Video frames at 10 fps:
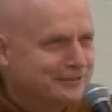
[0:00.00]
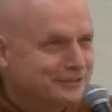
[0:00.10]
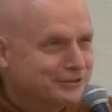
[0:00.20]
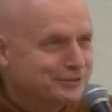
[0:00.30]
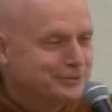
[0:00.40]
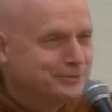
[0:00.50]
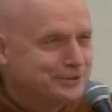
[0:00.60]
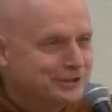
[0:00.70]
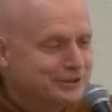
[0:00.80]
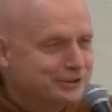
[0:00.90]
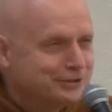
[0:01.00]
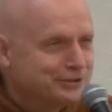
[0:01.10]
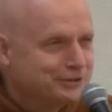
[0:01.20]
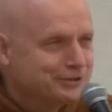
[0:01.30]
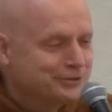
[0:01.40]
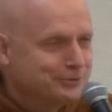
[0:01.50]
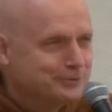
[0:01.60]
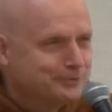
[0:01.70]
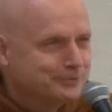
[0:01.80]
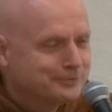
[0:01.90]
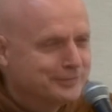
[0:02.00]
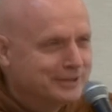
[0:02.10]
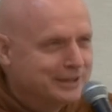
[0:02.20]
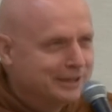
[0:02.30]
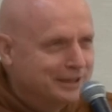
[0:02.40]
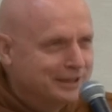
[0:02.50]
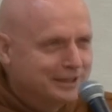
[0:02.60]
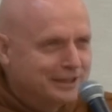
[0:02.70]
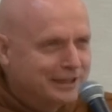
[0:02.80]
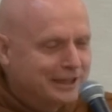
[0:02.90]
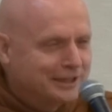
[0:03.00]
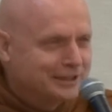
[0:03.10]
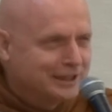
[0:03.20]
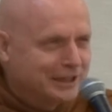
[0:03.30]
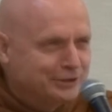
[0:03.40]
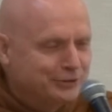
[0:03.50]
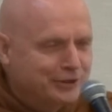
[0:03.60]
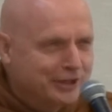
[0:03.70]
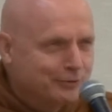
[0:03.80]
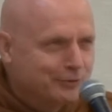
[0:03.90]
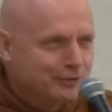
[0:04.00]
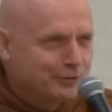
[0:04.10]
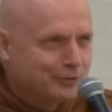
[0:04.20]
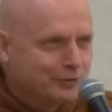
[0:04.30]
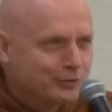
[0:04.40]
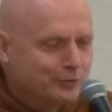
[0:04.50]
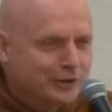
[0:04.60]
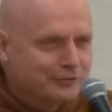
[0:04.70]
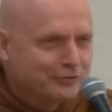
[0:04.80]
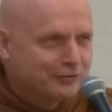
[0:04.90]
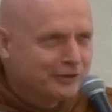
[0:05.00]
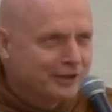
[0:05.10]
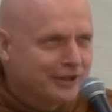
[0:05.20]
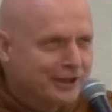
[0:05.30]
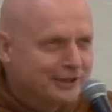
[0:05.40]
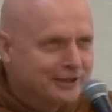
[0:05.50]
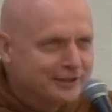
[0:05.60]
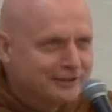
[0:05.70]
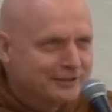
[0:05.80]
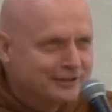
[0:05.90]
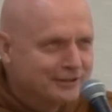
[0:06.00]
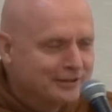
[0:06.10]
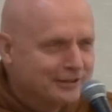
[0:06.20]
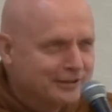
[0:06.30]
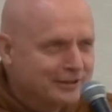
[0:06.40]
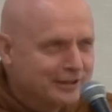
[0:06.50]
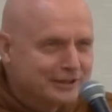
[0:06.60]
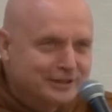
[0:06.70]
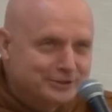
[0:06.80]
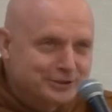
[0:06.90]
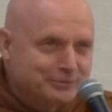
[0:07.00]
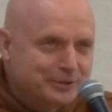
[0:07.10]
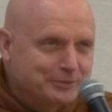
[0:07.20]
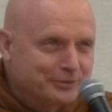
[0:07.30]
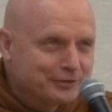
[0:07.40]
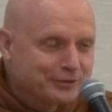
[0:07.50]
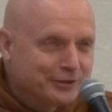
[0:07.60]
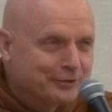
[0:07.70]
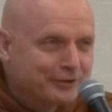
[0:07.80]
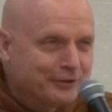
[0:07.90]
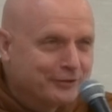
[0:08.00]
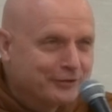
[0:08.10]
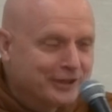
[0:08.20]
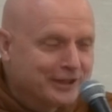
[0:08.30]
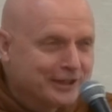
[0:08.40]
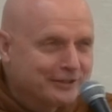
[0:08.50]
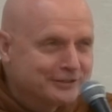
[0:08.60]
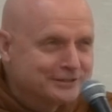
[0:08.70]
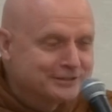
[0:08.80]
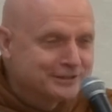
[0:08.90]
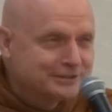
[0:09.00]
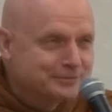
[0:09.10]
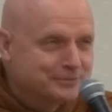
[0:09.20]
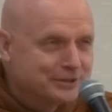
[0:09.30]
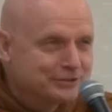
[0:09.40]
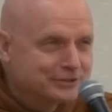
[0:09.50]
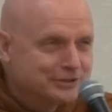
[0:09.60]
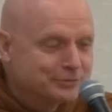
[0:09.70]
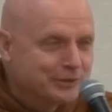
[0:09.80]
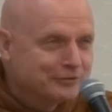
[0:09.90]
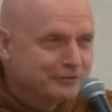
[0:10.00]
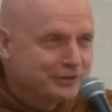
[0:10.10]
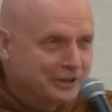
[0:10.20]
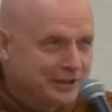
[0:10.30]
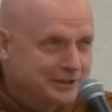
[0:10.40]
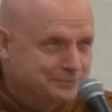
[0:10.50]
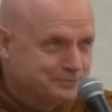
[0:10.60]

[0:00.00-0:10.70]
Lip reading: soup, delicious soup, and you get one fly in it, and then usually people throw the whole thing out, isn't it? Because there's one fly.